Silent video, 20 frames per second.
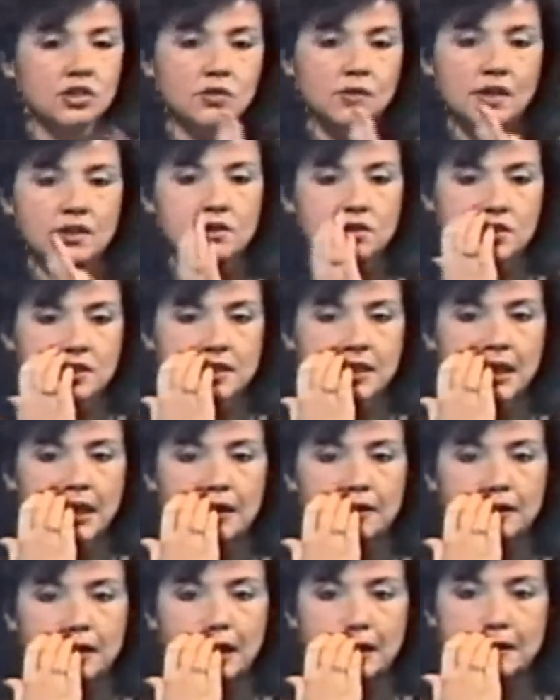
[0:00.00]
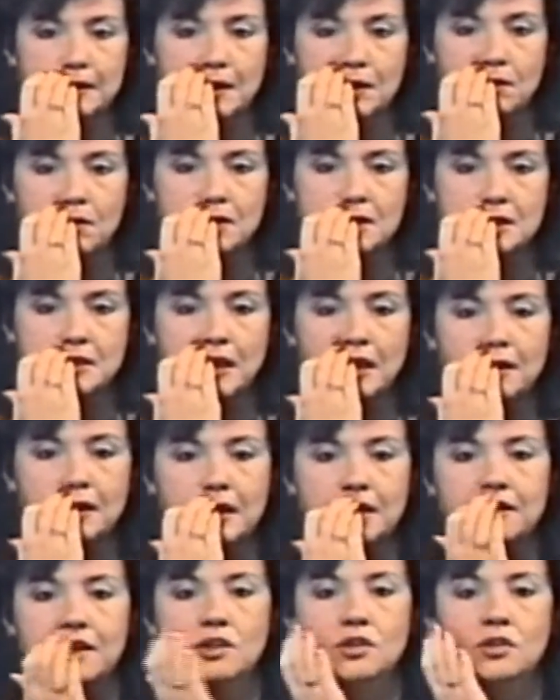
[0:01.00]
to understand that there was
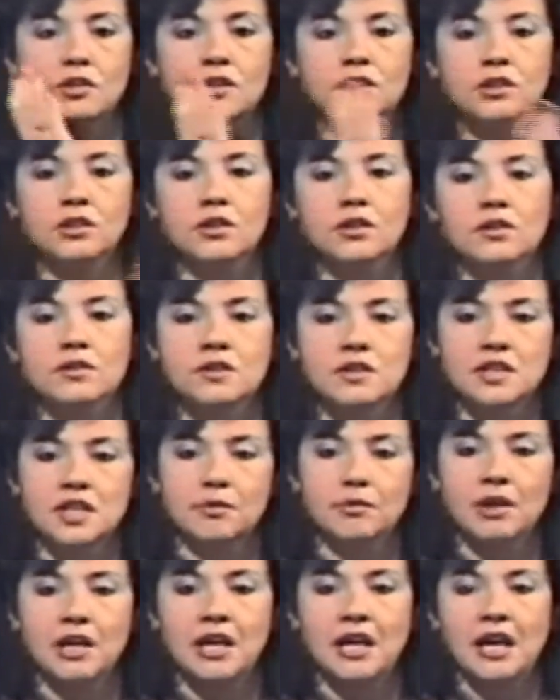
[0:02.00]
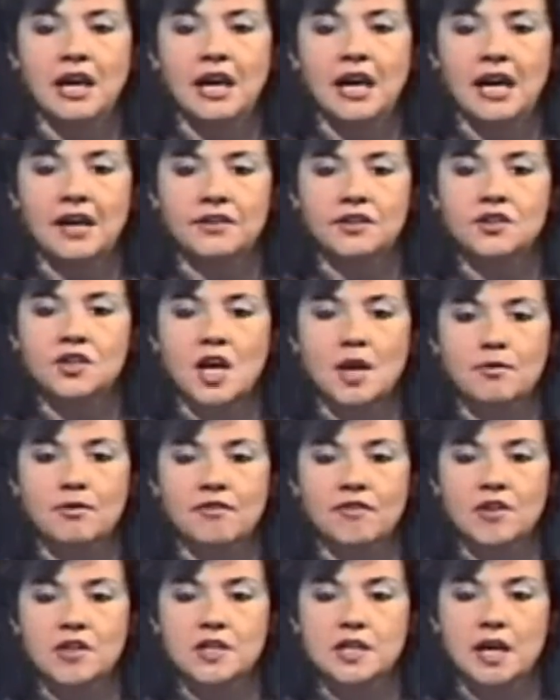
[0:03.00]
nothing that could occur to them at the time
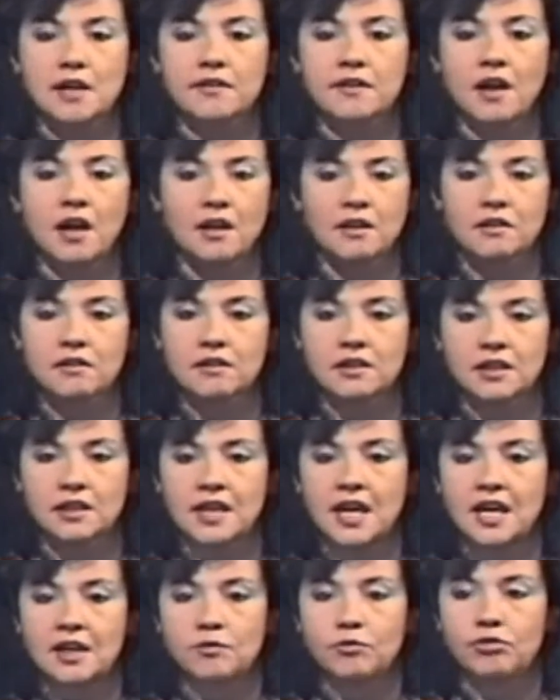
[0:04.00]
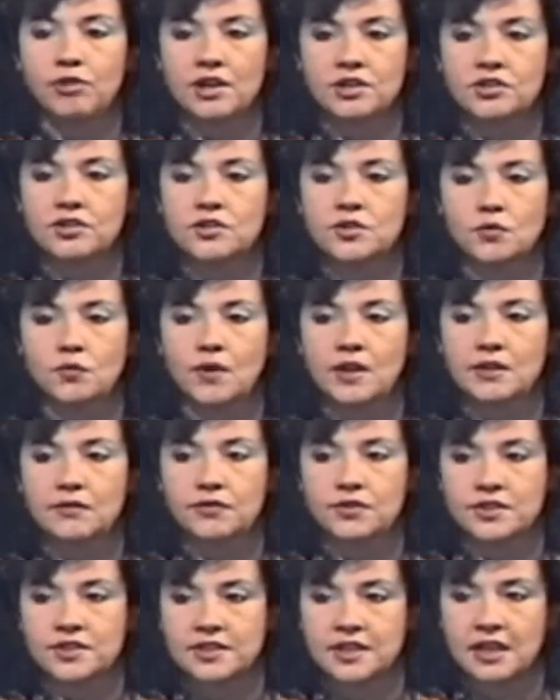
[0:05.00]
of their death other than that precious
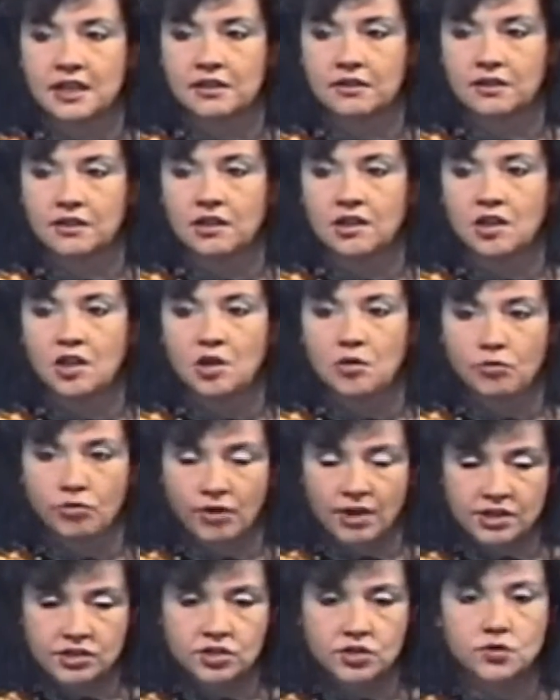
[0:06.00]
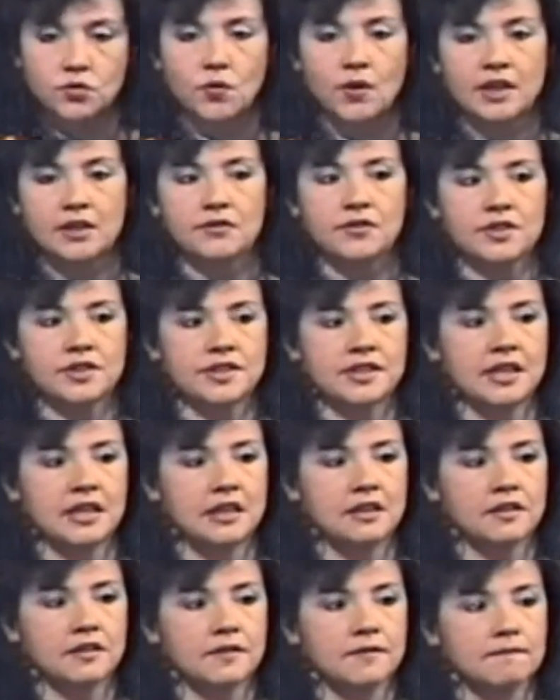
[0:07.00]
wakeful state. Precious wakeful
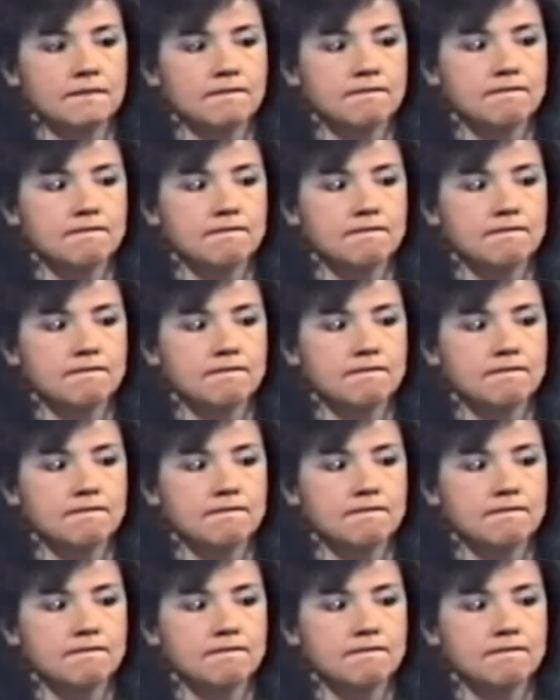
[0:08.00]
state.